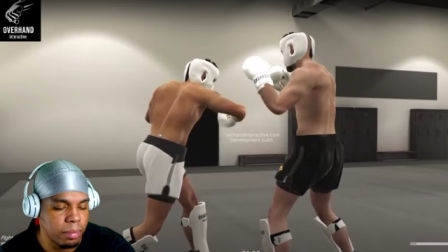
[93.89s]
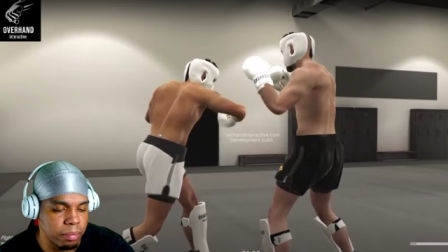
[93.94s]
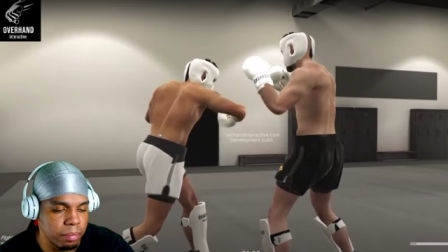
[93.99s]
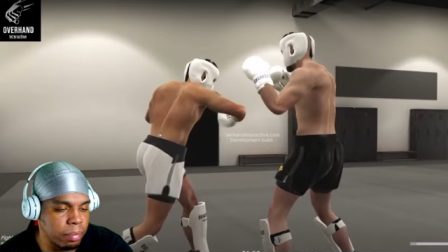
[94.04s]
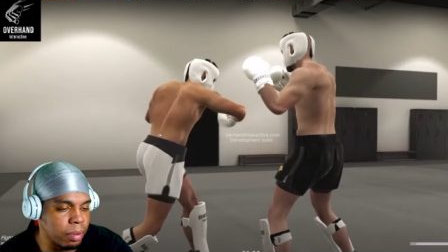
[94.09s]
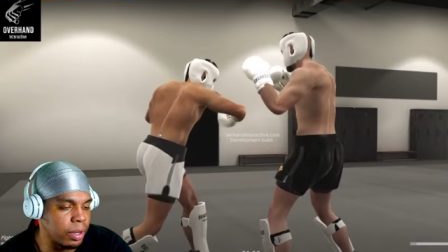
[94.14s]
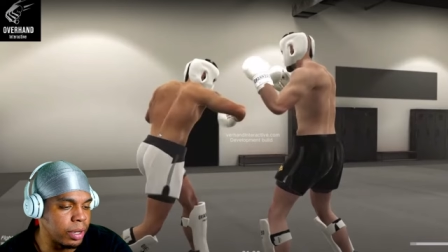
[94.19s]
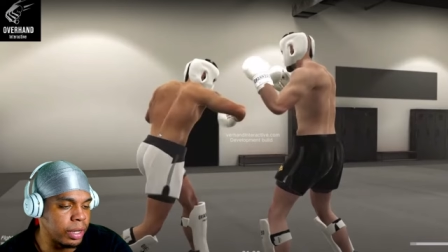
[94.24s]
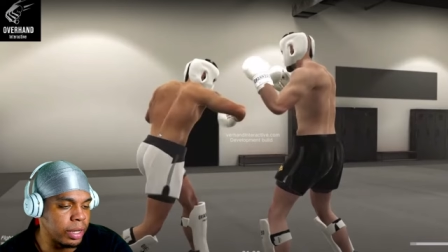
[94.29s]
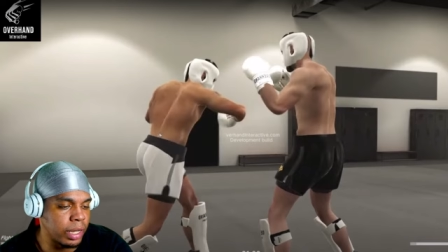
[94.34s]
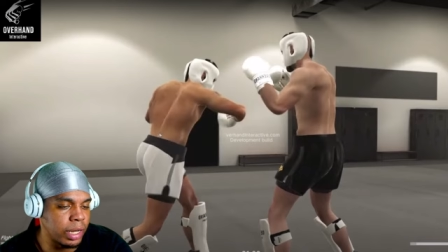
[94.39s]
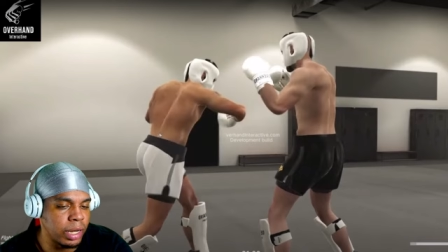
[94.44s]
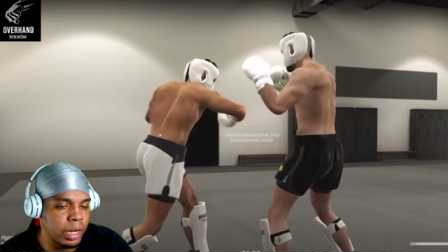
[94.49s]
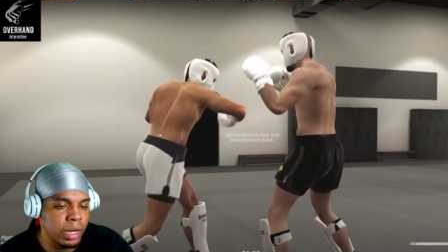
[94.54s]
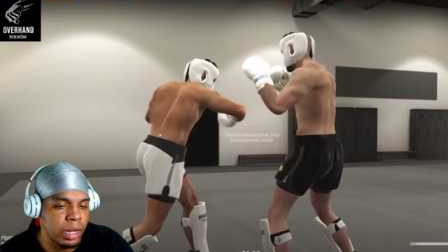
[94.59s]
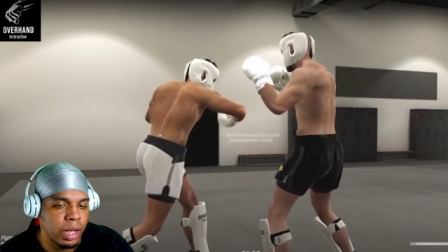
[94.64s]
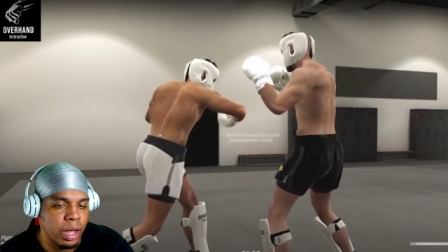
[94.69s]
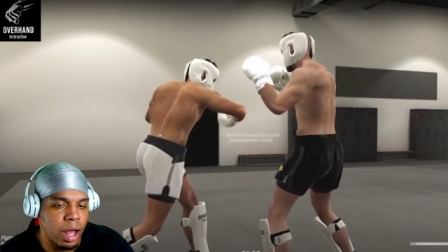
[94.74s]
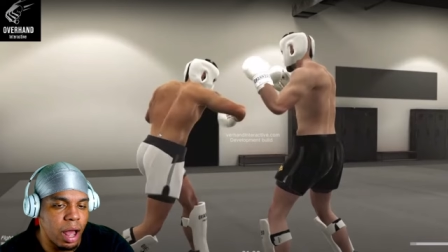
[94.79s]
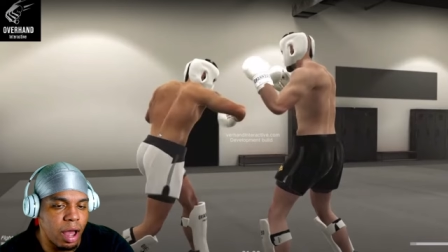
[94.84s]
But
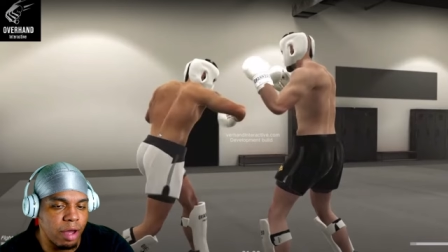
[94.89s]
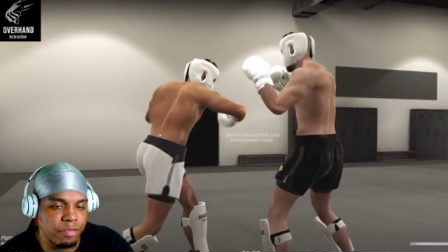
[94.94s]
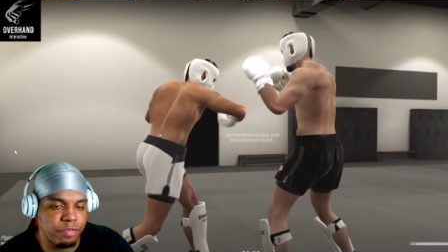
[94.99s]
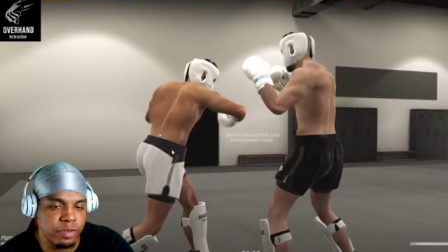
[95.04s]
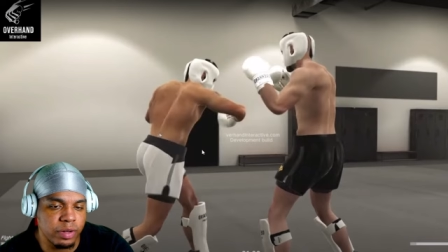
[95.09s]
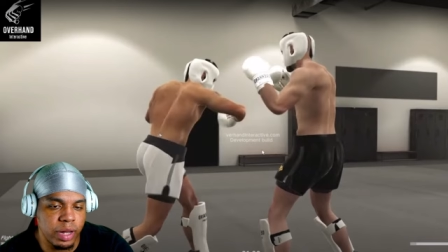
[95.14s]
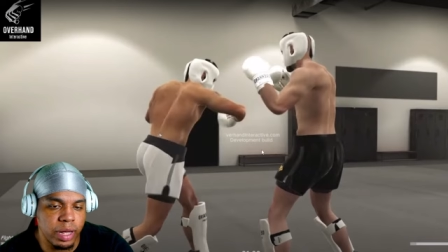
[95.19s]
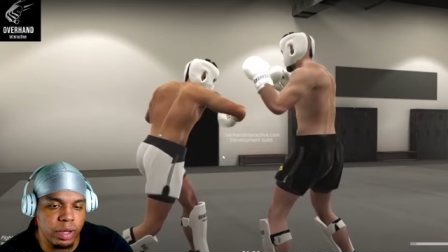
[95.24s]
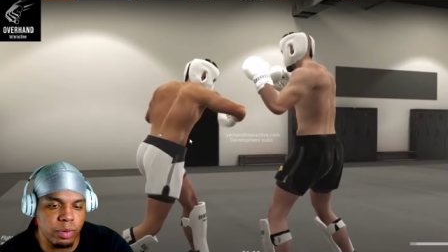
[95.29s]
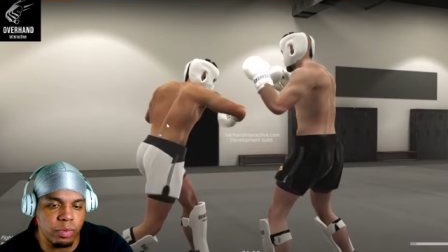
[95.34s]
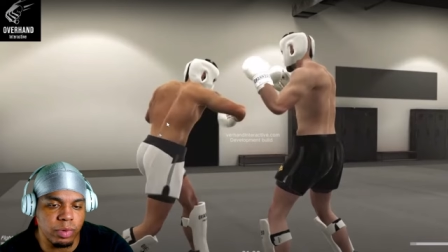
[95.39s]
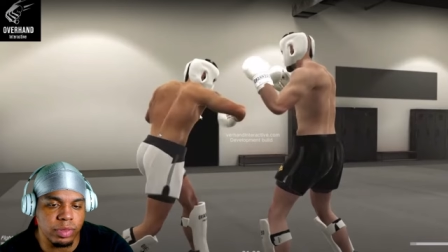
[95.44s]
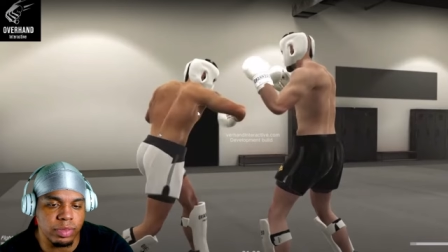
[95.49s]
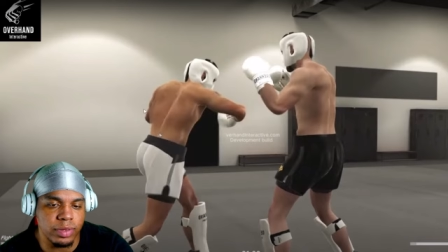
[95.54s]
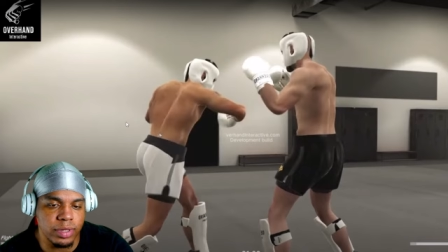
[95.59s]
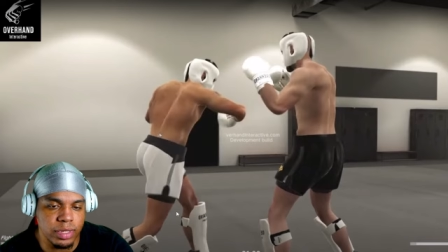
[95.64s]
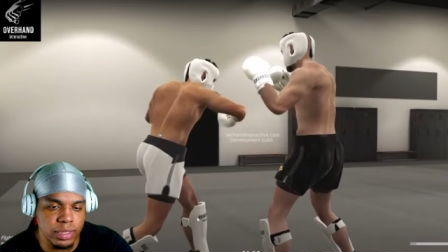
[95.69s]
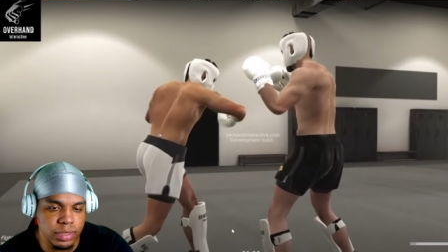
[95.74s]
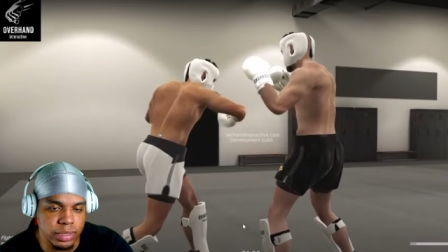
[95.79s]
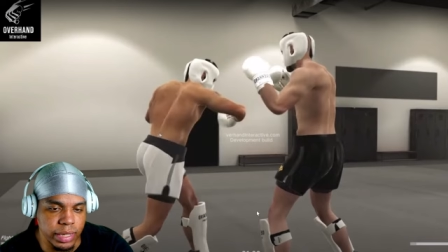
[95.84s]
I feel like with
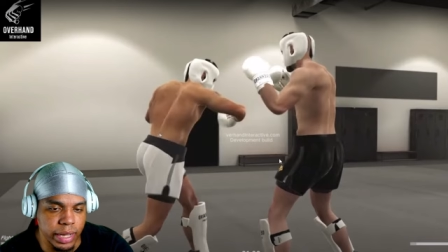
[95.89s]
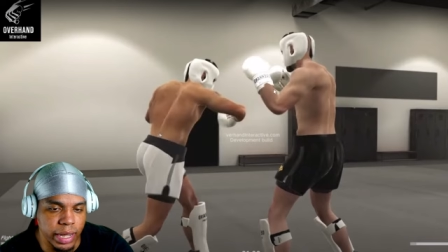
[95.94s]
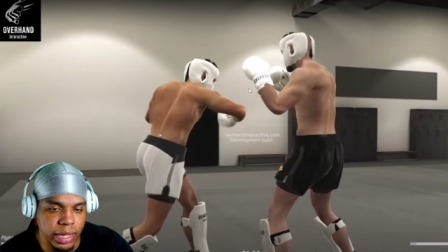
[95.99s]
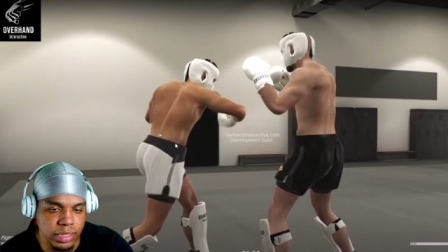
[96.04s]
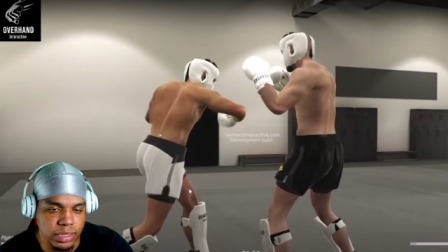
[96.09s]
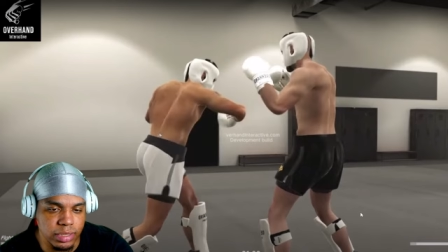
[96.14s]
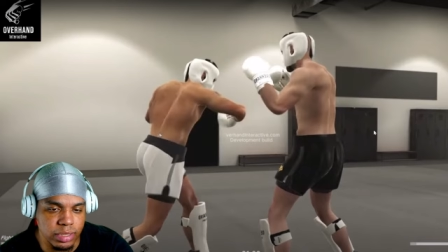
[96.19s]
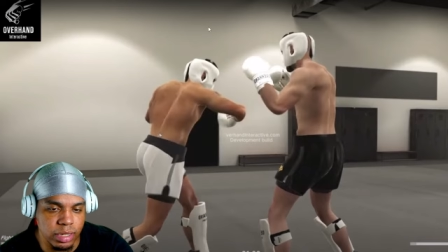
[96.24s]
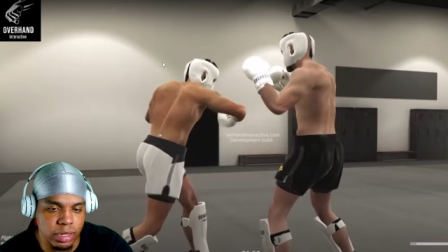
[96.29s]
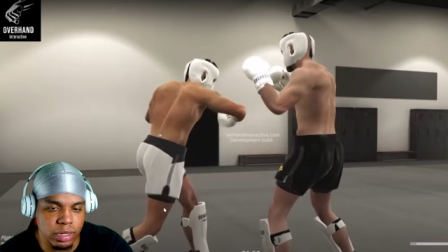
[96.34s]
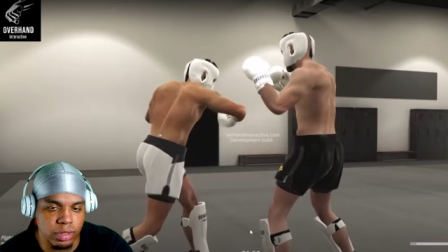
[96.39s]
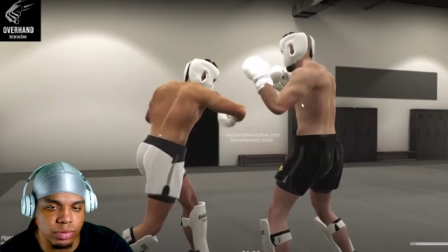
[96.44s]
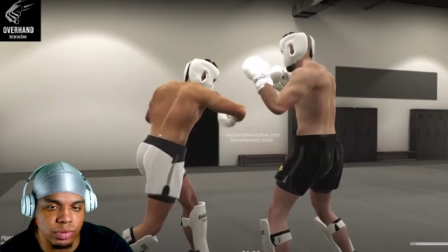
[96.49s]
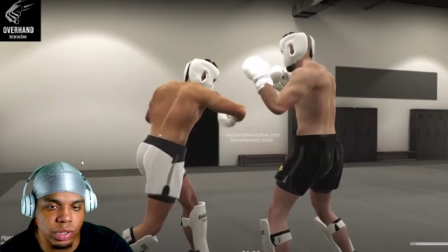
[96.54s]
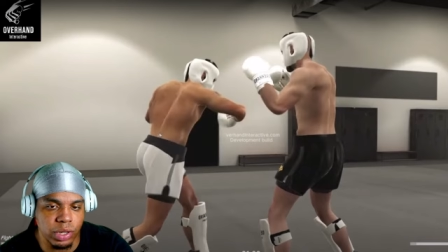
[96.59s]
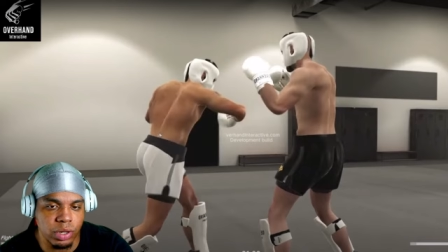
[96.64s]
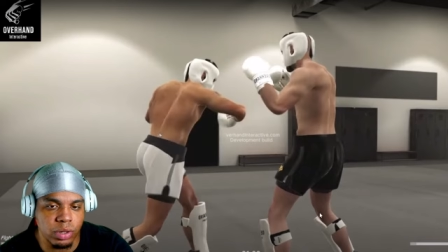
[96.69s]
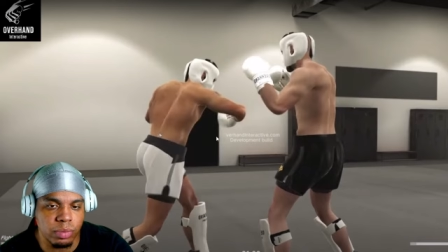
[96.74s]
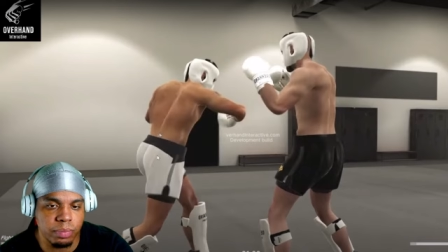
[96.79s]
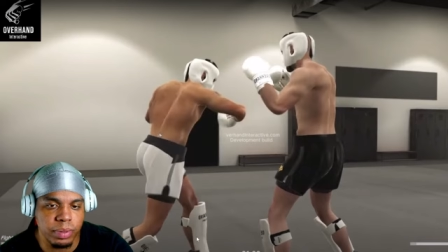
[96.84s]
these guys, they're
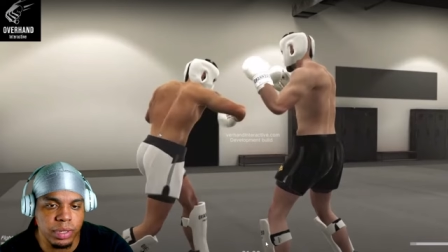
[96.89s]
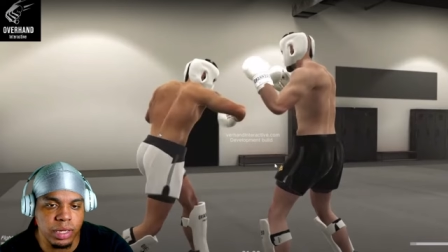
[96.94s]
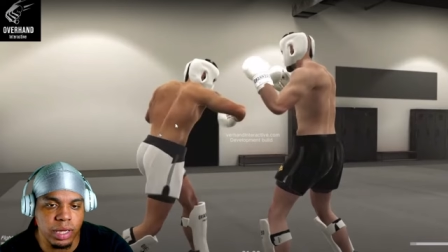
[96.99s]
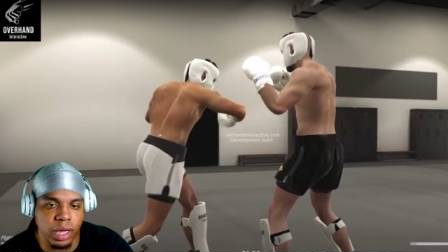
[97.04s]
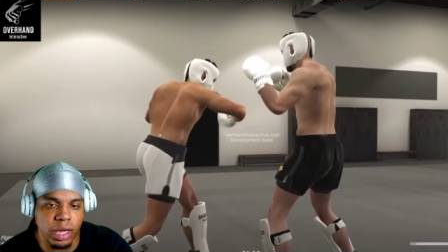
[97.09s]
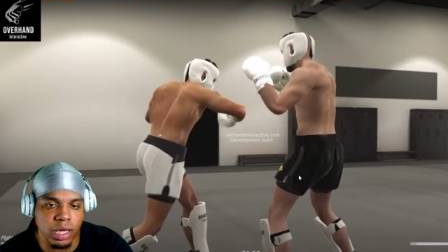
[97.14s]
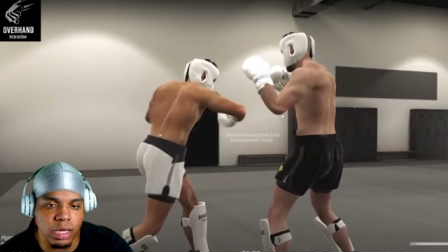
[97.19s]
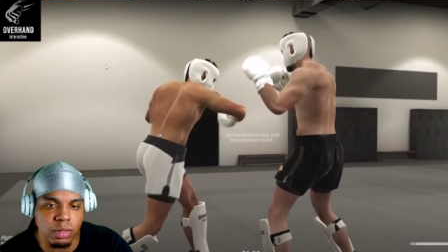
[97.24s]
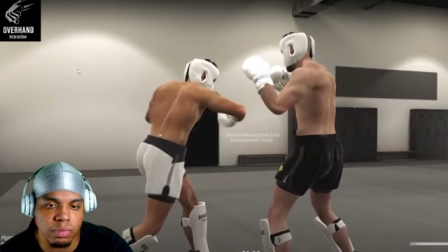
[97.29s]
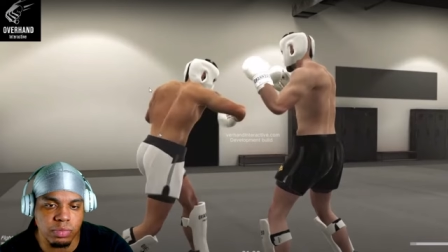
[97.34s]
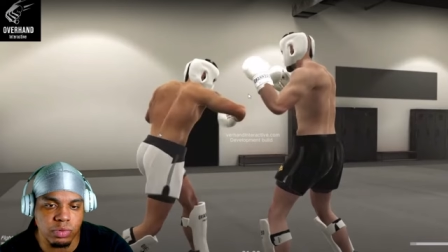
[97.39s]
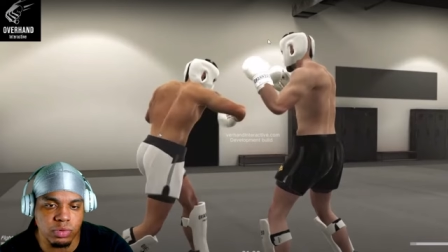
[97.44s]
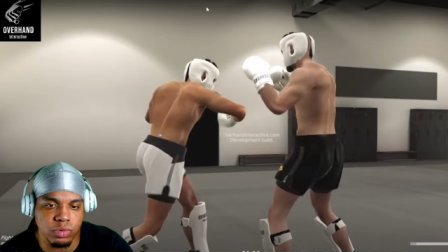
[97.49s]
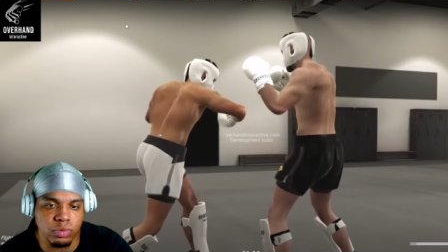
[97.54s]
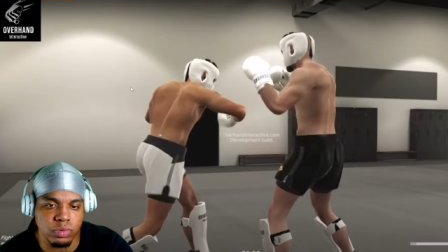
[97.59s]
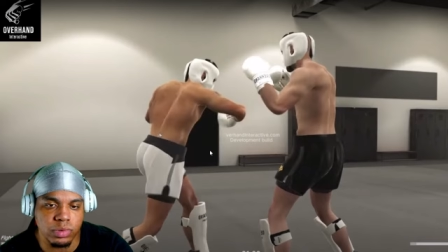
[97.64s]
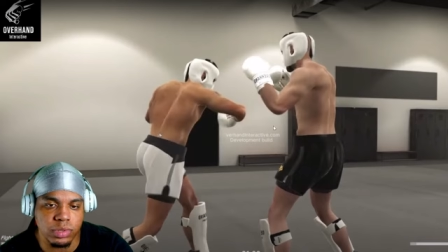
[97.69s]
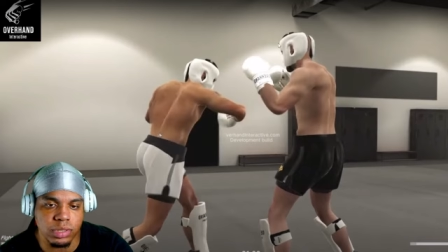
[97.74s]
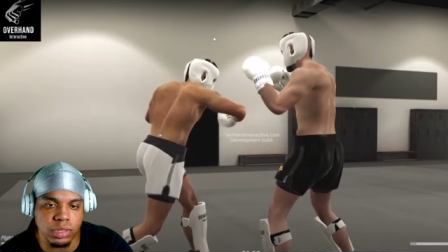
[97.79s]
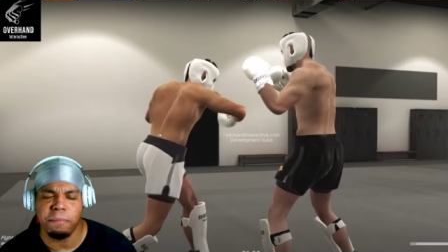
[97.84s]
they'll be
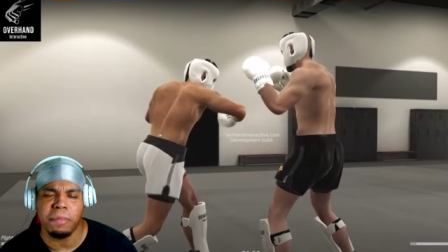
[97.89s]
able to,